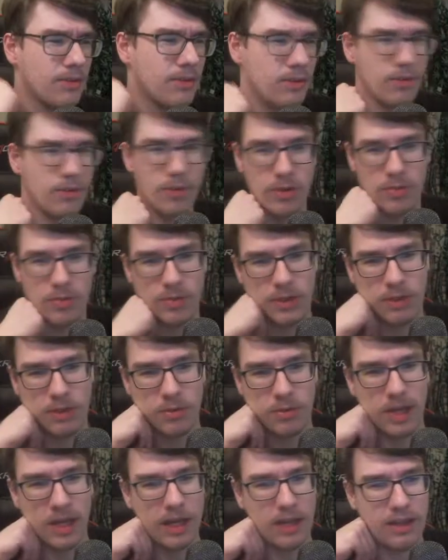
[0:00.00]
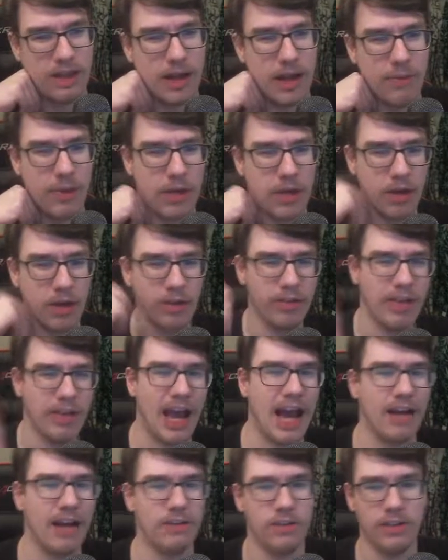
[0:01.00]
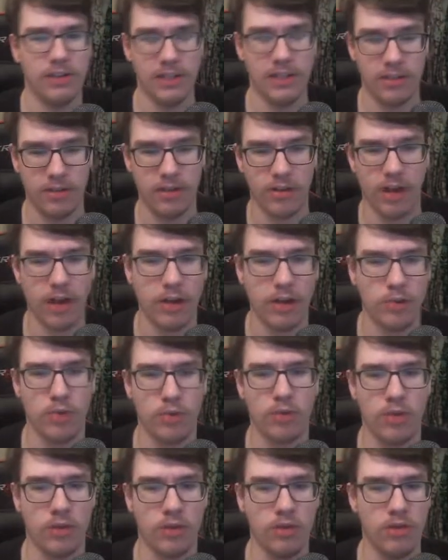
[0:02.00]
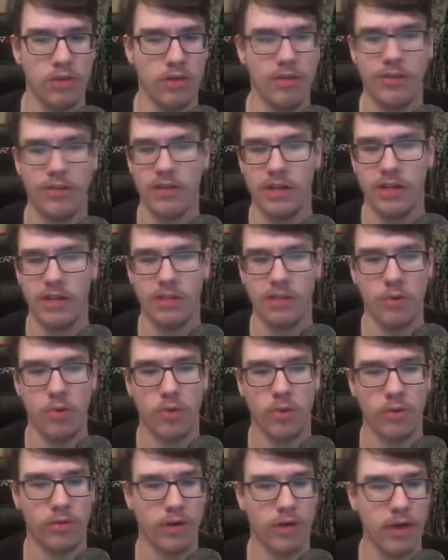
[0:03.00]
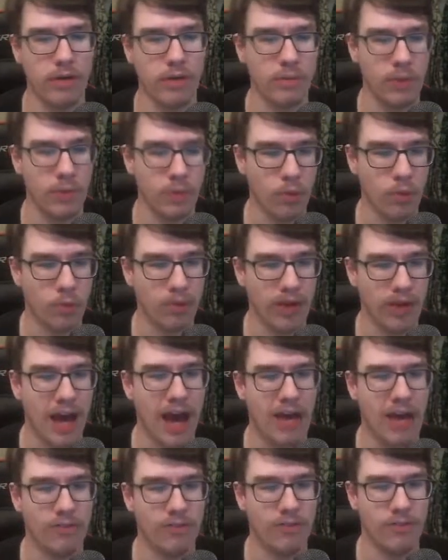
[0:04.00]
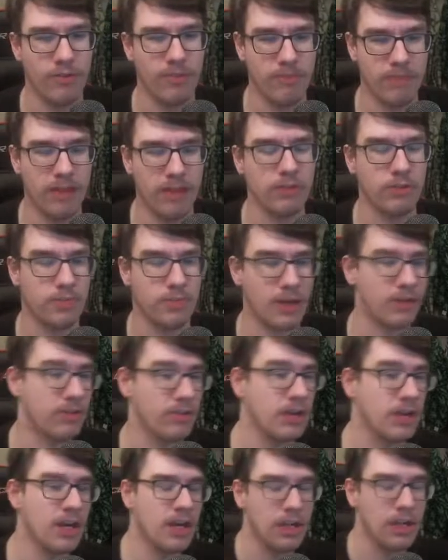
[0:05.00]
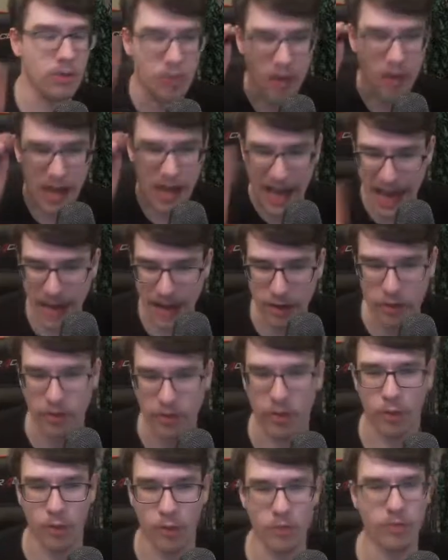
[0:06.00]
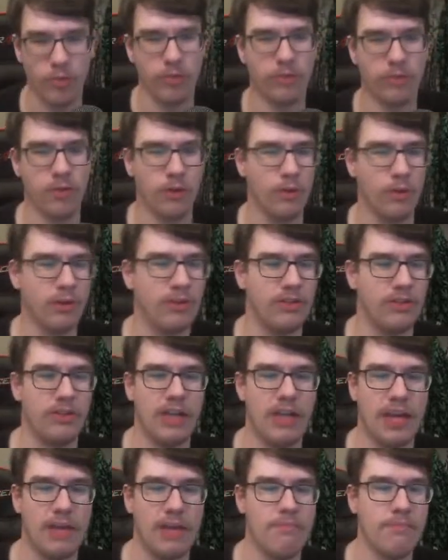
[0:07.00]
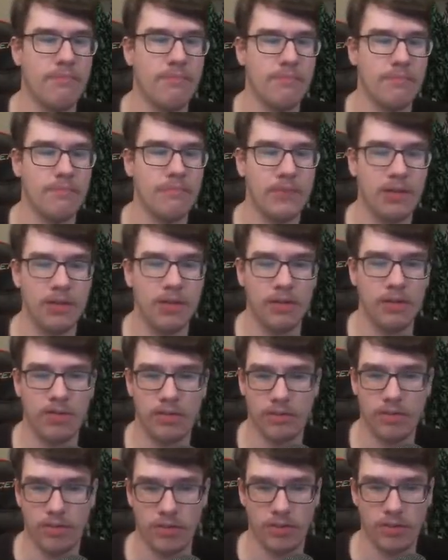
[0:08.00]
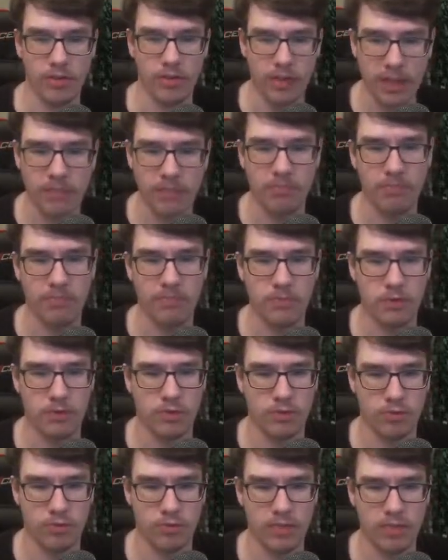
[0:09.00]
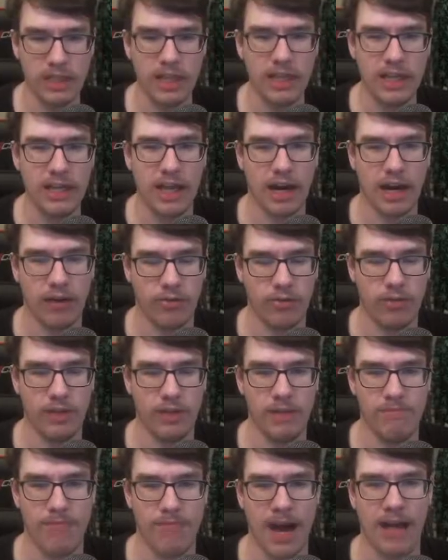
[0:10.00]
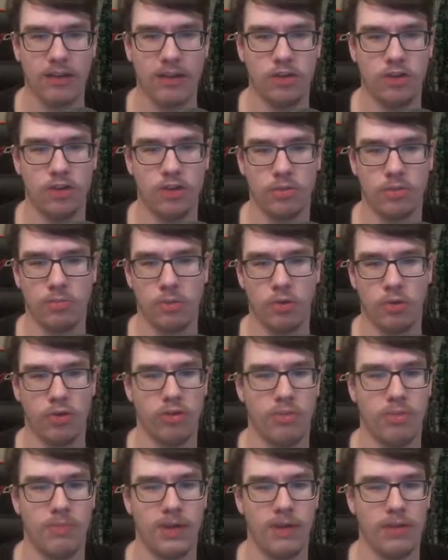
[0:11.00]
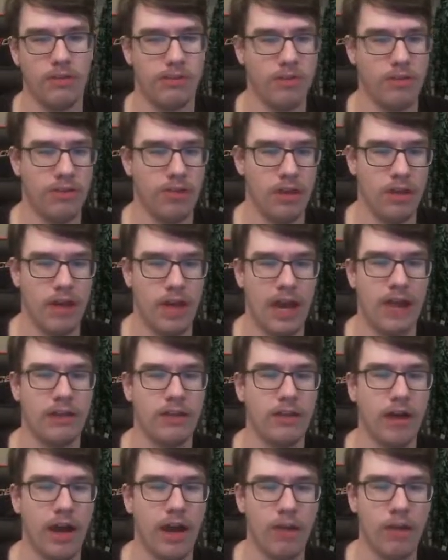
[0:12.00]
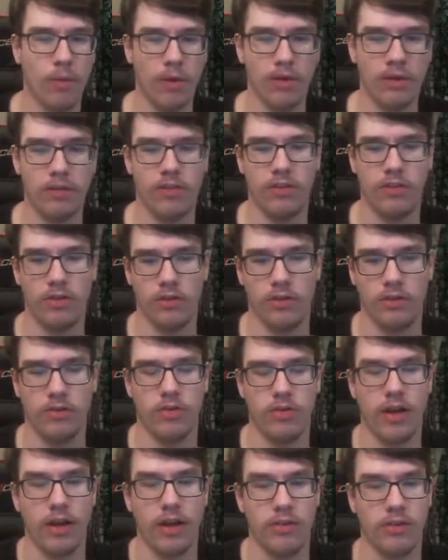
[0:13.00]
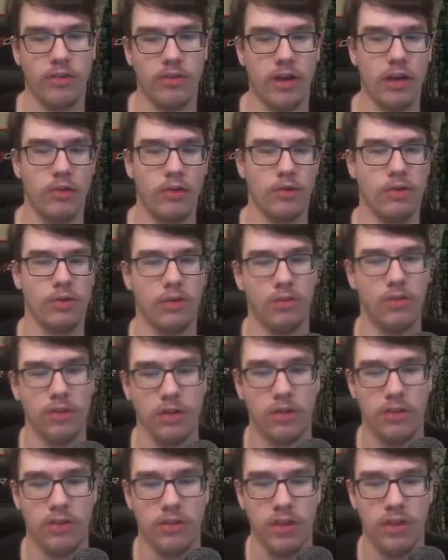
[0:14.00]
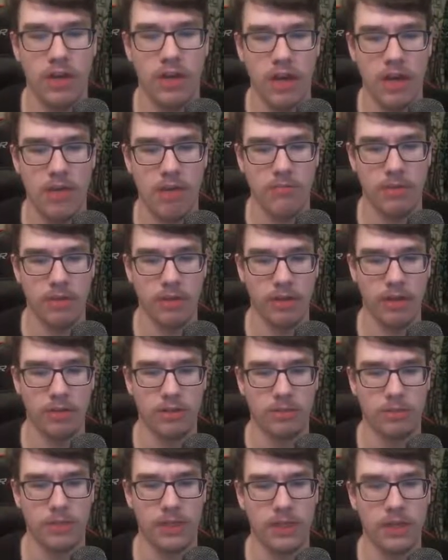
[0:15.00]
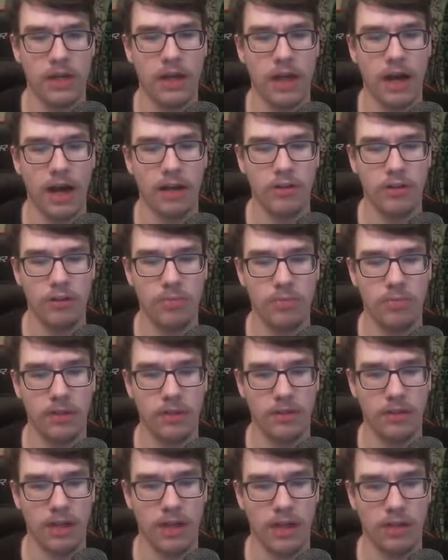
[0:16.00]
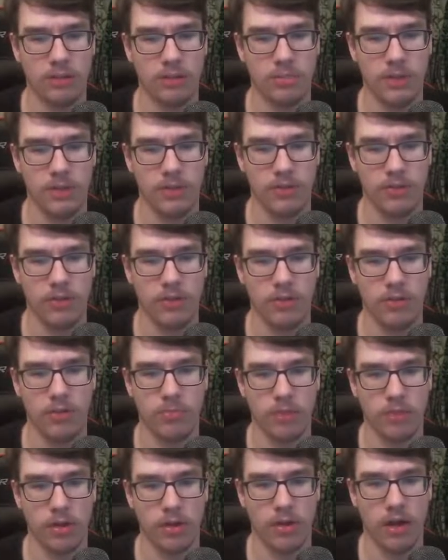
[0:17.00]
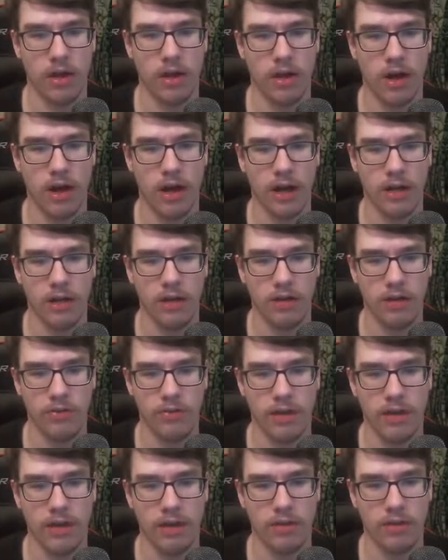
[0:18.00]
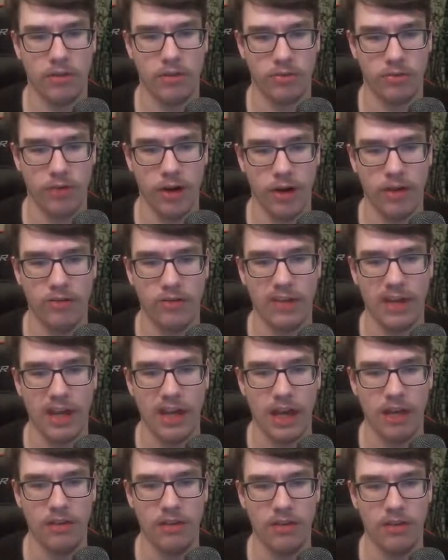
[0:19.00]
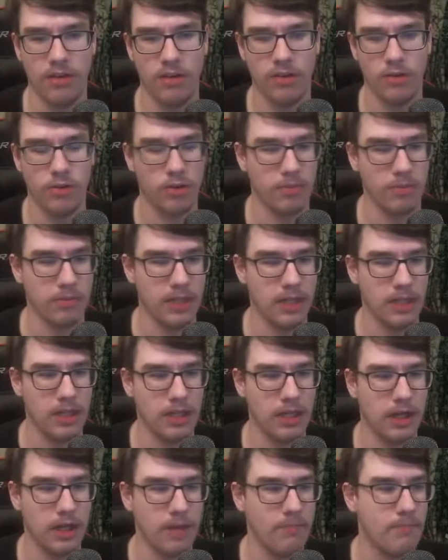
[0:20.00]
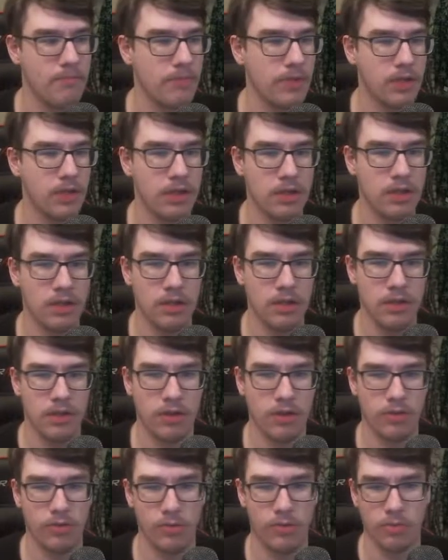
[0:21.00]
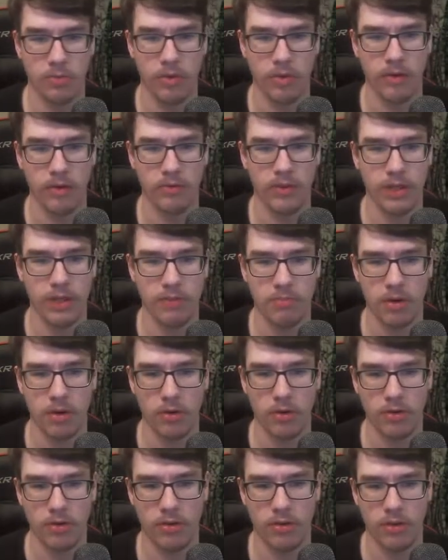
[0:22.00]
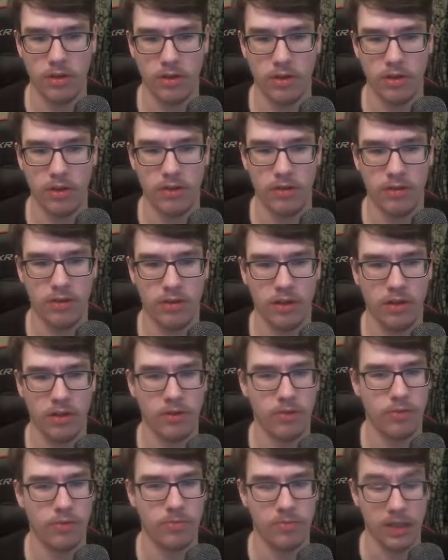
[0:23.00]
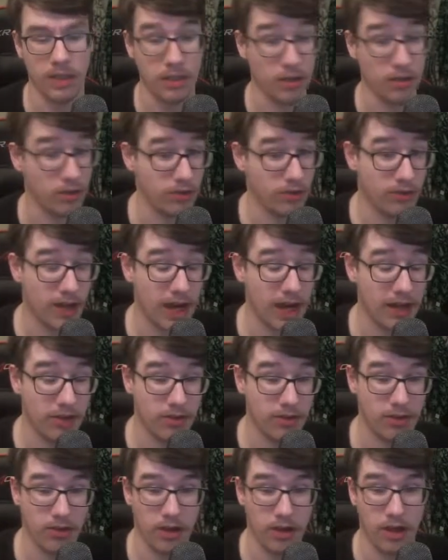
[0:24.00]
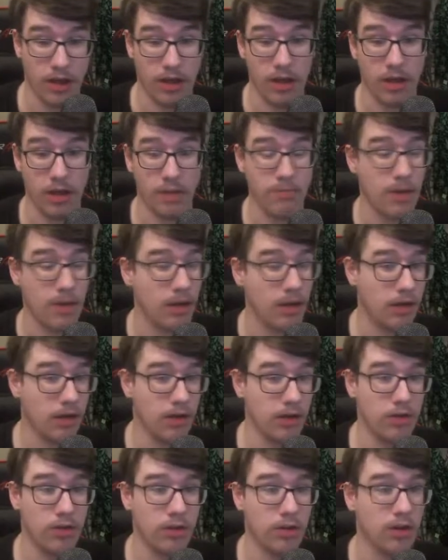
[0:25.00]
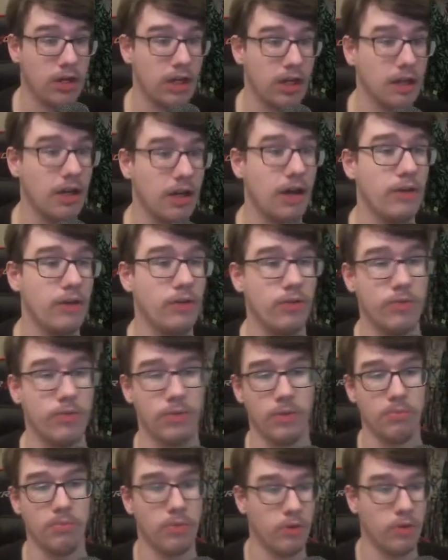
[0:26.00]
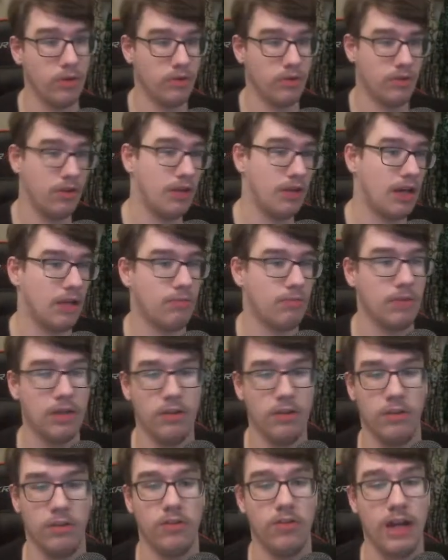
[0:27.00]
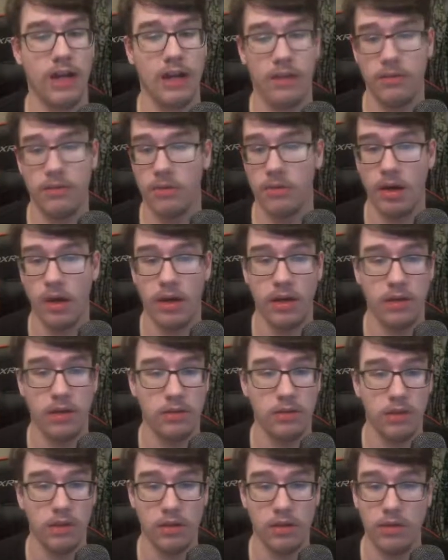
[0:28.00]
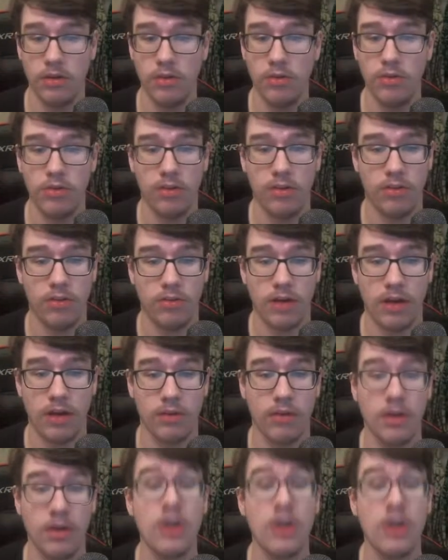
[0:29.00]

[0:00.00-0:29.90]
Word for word: once we do get that, we can't actually cycle units anymore, right? We won't have bench space. You cannot overflow in this game. So you need to really carefully manage your board space. And I want to still try and cycle units, build HP. I just built the HP of this Murloc high enough that it survived a hit from the um, from one of the opponent's units and because of that um, I got another hit out with poison and because of that I didn't lose this round.